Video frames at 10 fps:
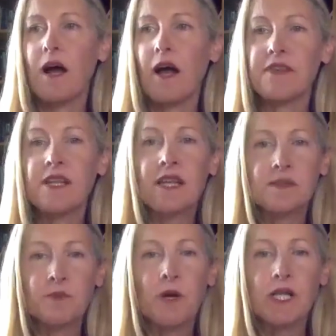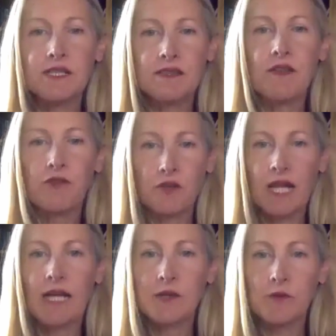I think that's partly done through
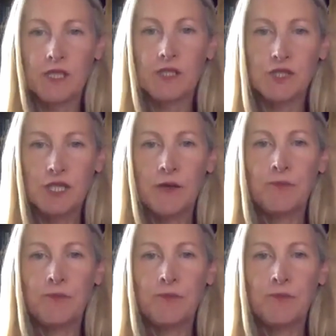language.